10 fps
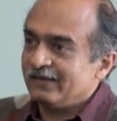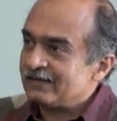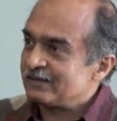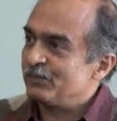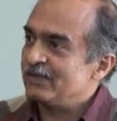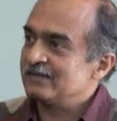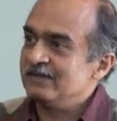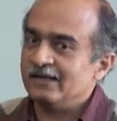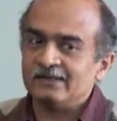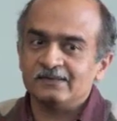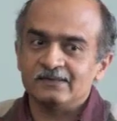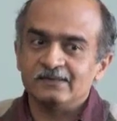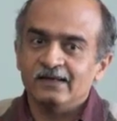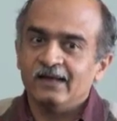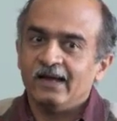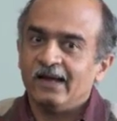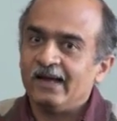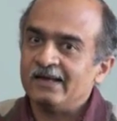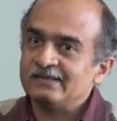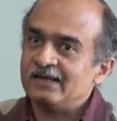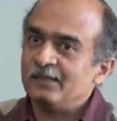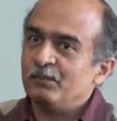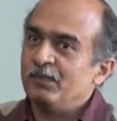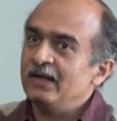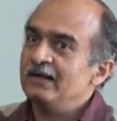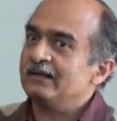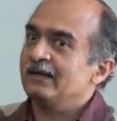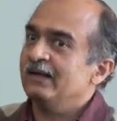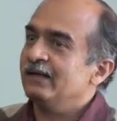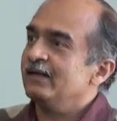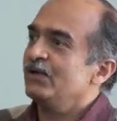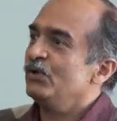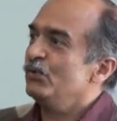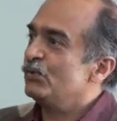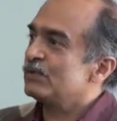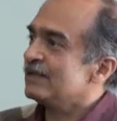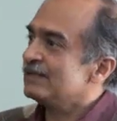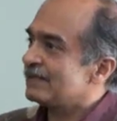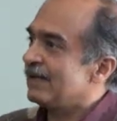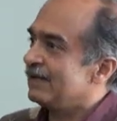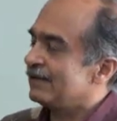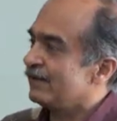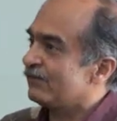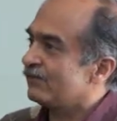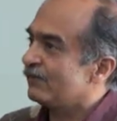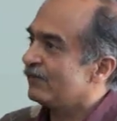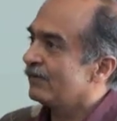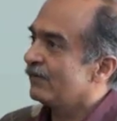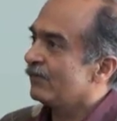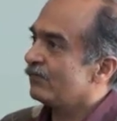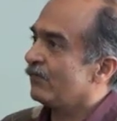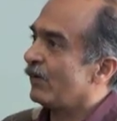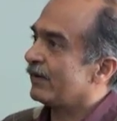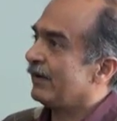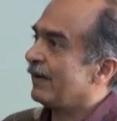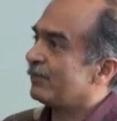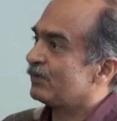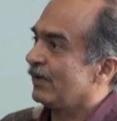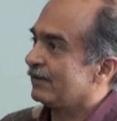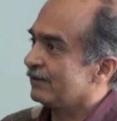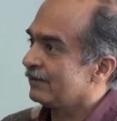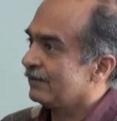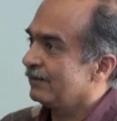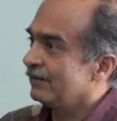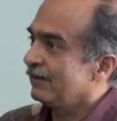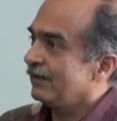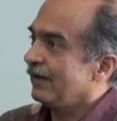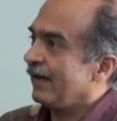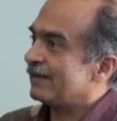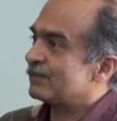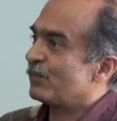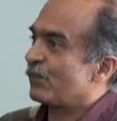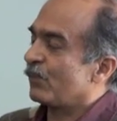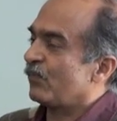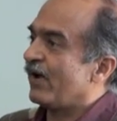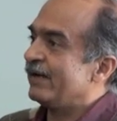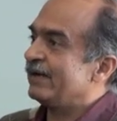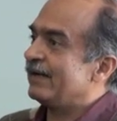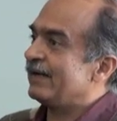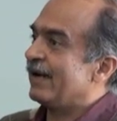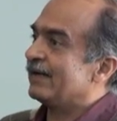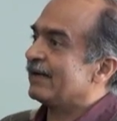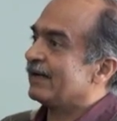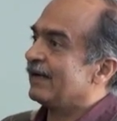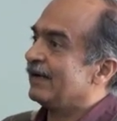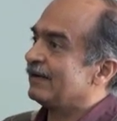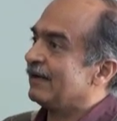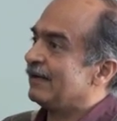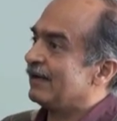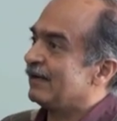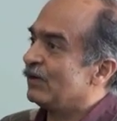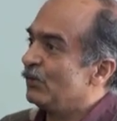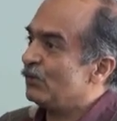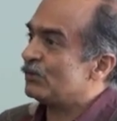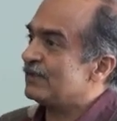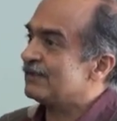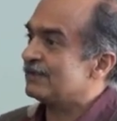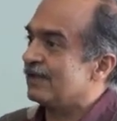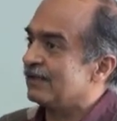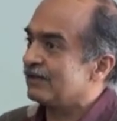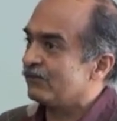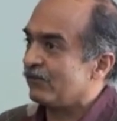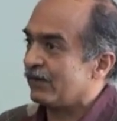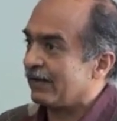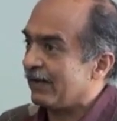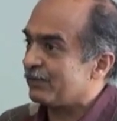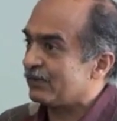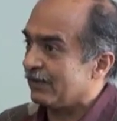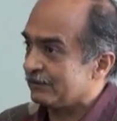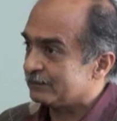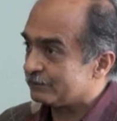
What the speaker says: this business has a built-in huge incentive for corruption, has provided and created a huge incentive for corruption.